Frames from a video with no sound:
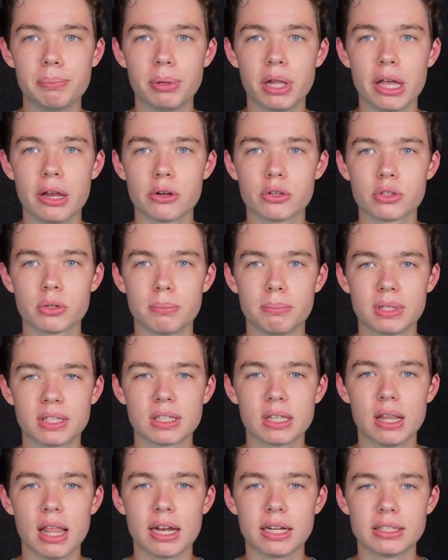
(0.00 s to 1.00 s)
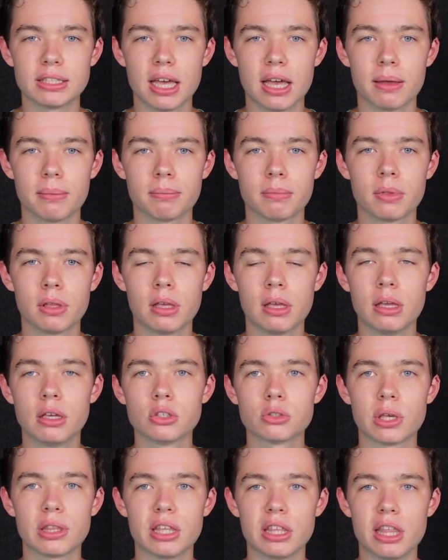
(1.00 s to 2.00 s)
players missed a lot of time.
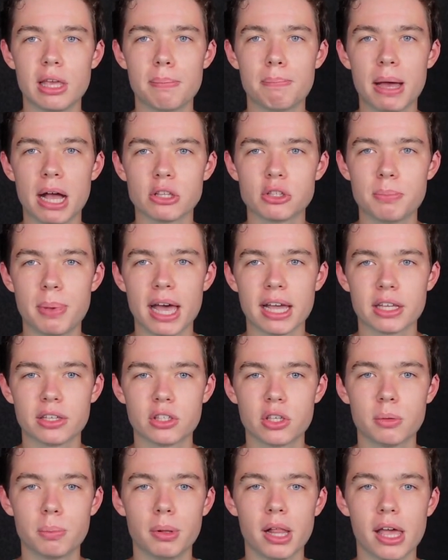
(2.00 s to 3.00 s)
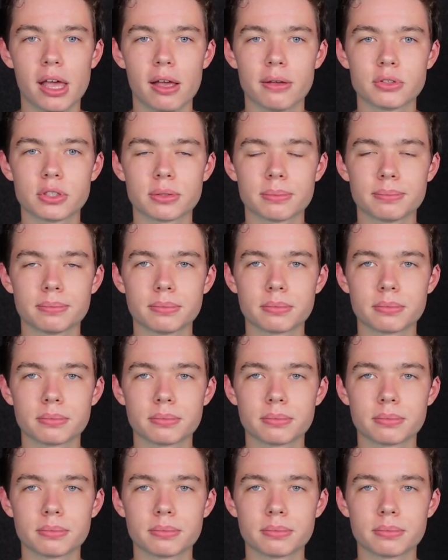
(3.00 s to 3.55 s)
So I think they bounce back into the playoffs.